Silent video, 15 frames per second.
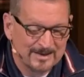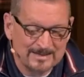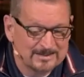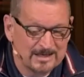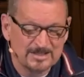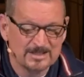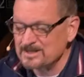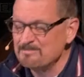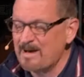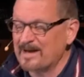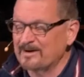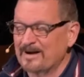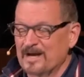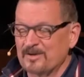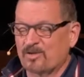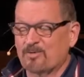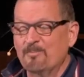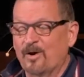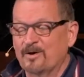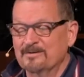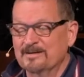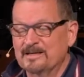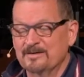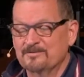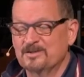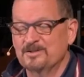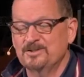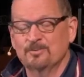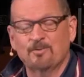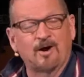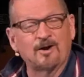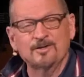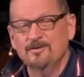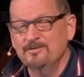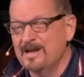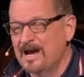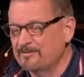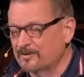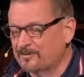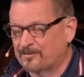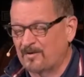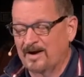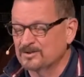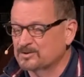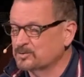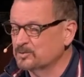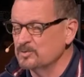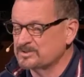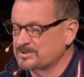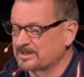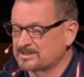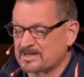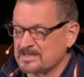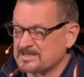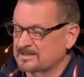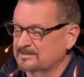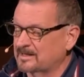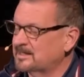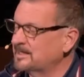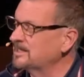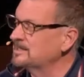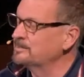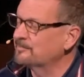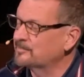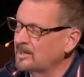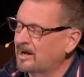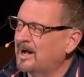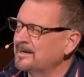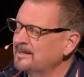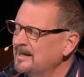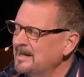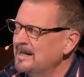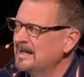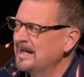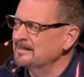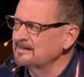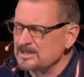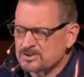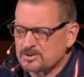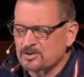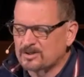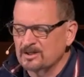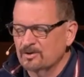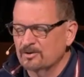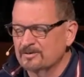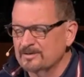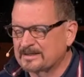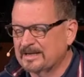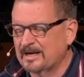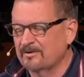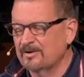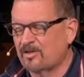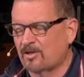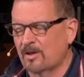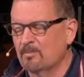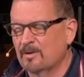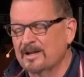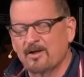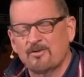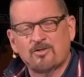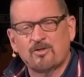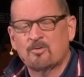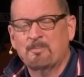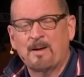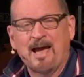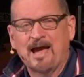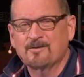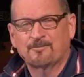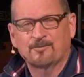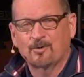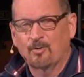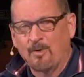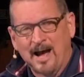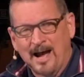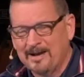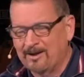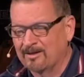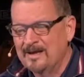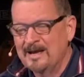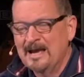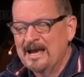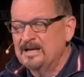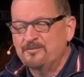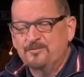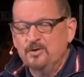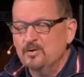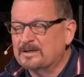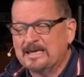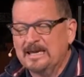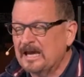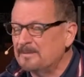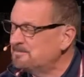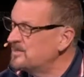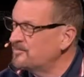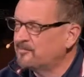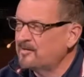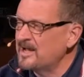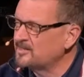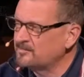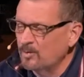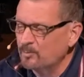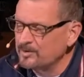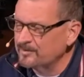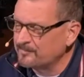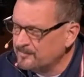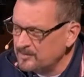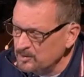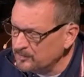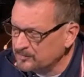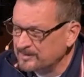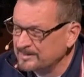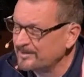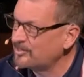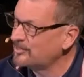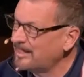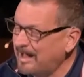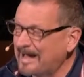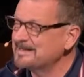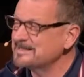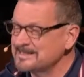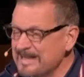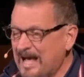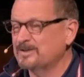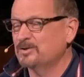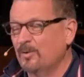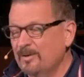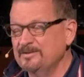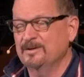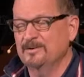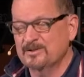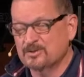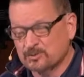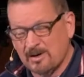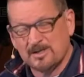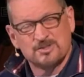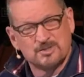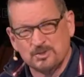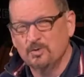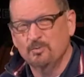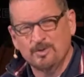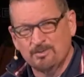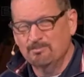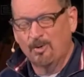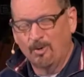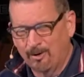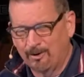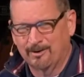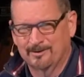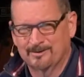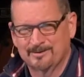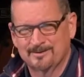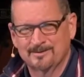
It doesn't matter how smart and gifted you are, you'll never find true success in the kingdom of God unless you can learn to carry someone else's bag for a while. And if you can't be faithful with a few things, God is not going to entrust you with more.